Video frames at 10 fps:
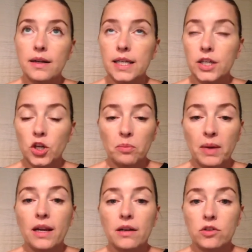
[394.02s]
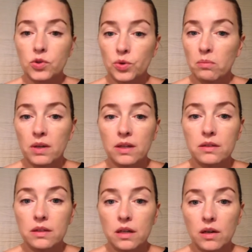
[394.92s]
inhumane
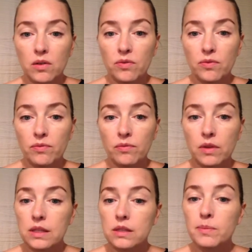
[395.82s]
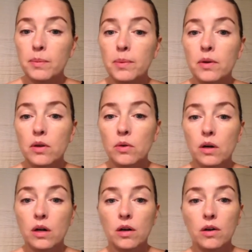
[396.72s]
treatment of these people who
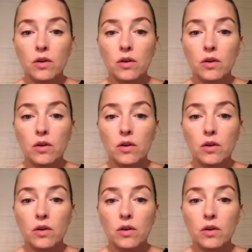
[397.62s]
are